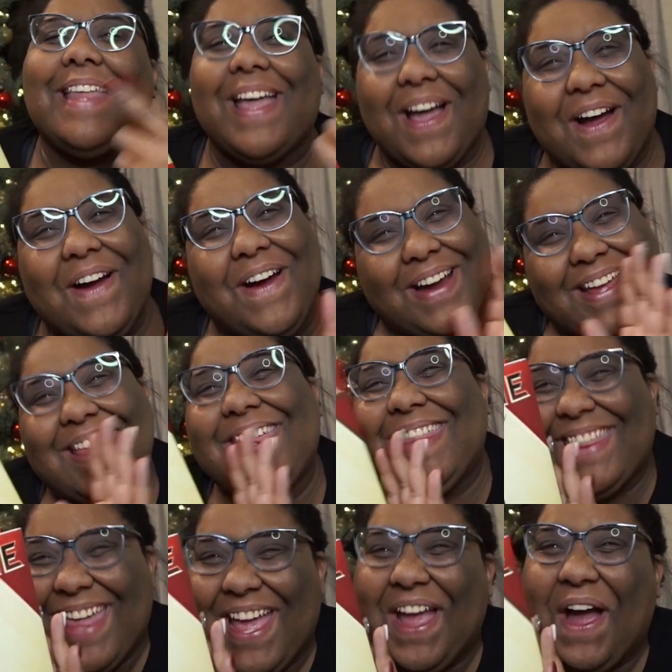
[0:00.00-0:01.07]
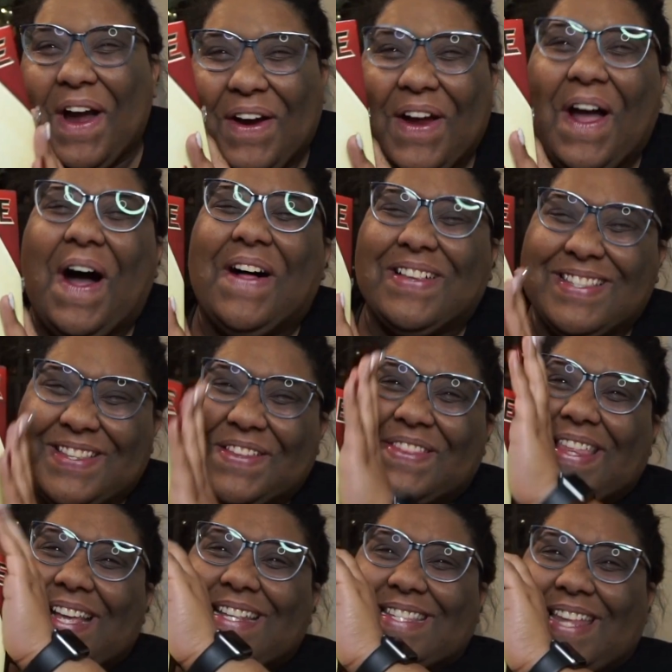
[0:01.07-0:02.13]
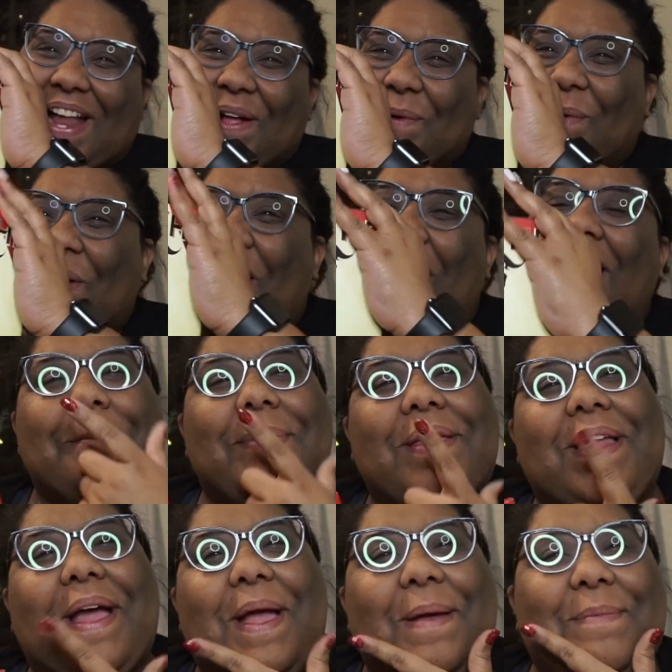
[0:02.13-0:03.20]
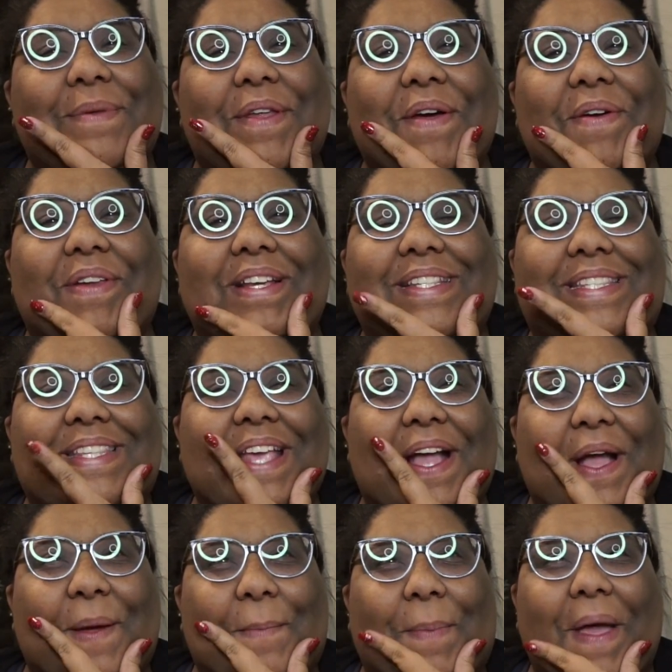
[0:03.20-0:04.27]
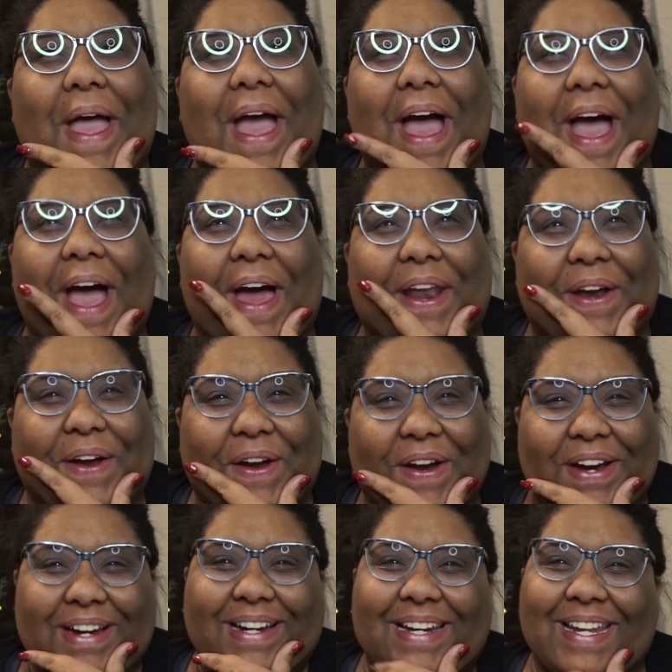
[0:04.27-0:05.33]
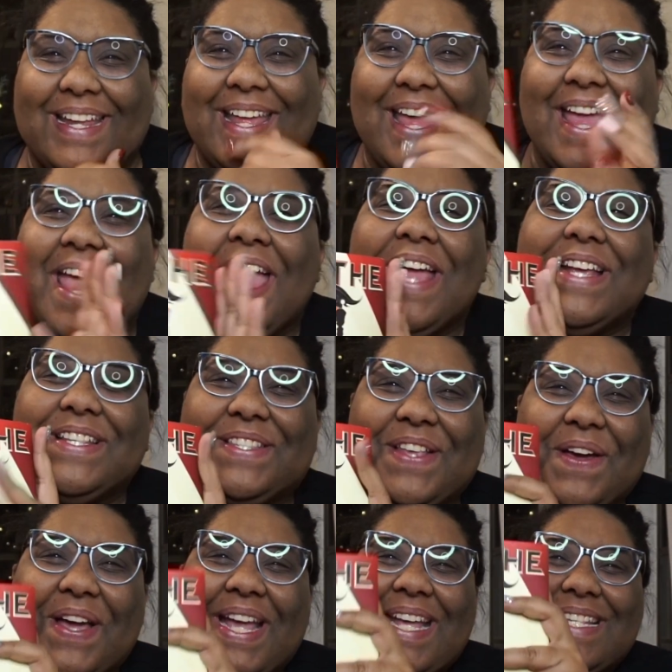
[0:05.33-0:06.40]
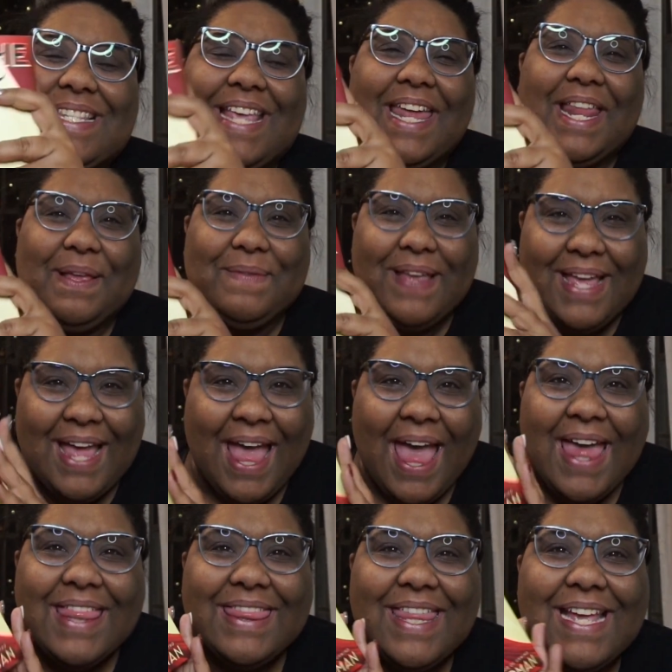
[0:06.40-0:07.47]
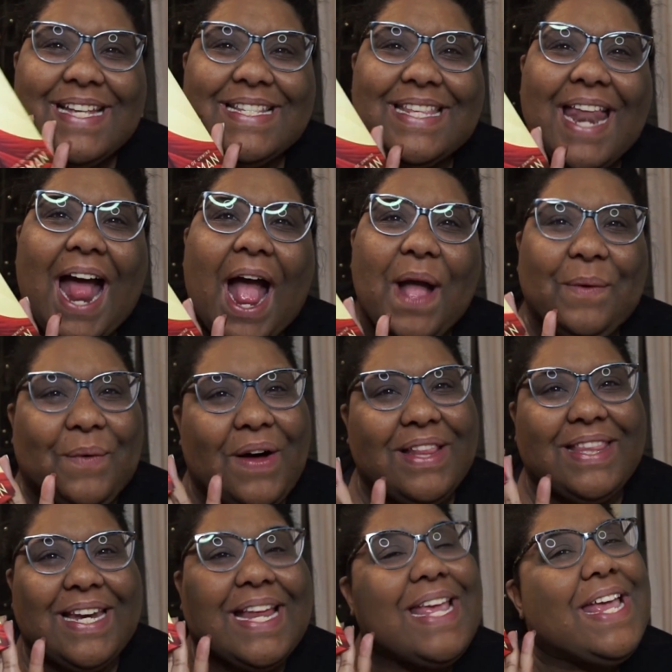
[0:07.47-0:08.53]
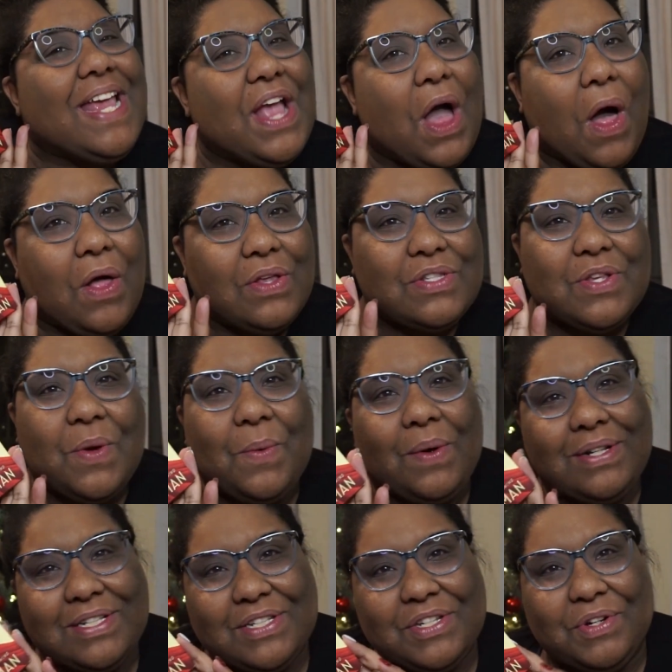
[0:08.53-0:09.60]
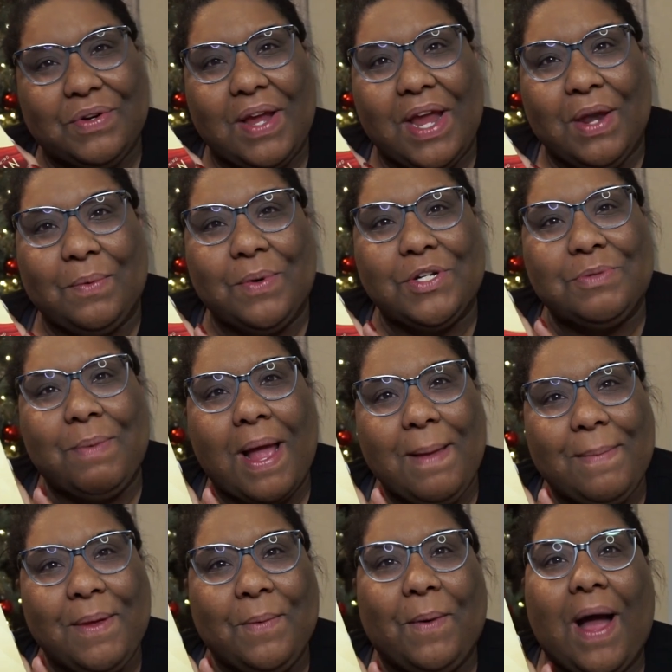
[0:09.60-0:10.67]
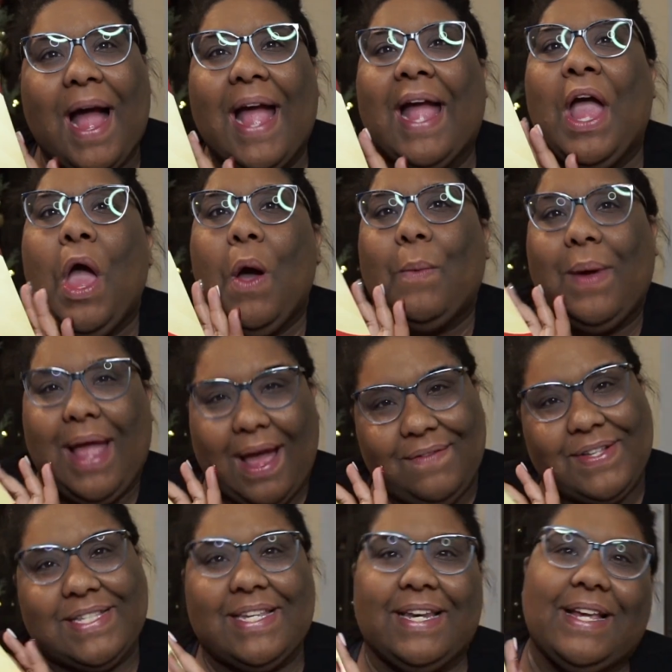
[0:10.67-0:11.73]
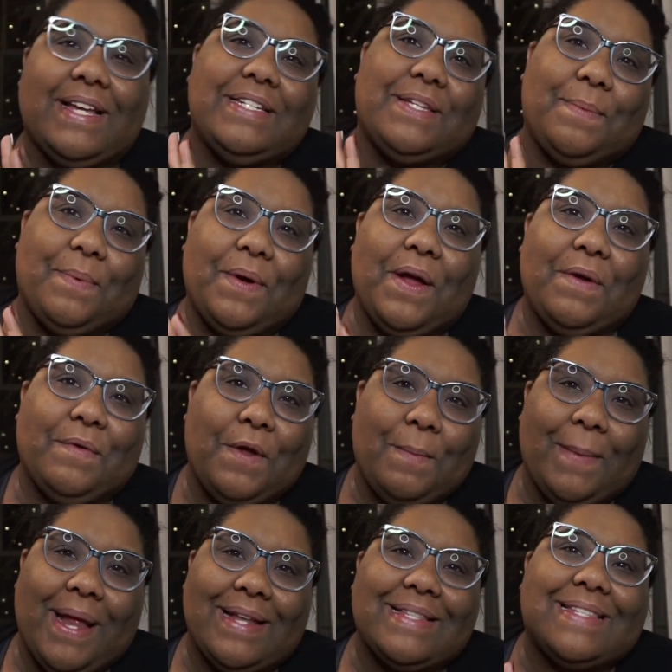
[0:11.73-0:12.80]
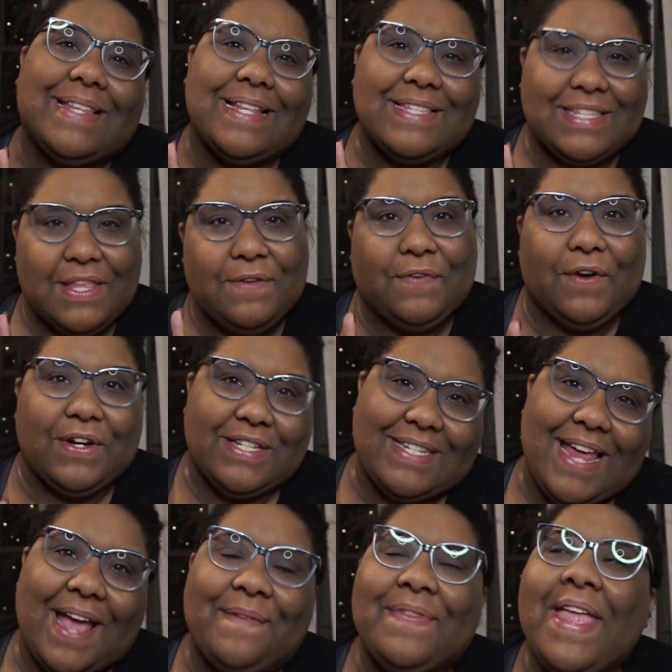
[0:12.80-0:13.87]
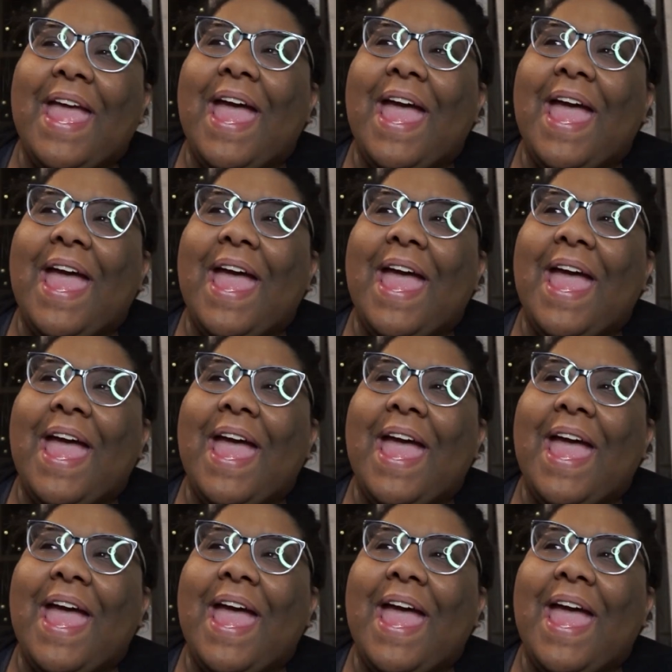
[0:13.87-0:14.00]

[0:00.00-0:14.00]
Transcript: They are also things that I want, but I'm noticing a pattern. So he's getting me things that I want that he also wants to read, which might be why we haven't seen a contemporary romance since the first day.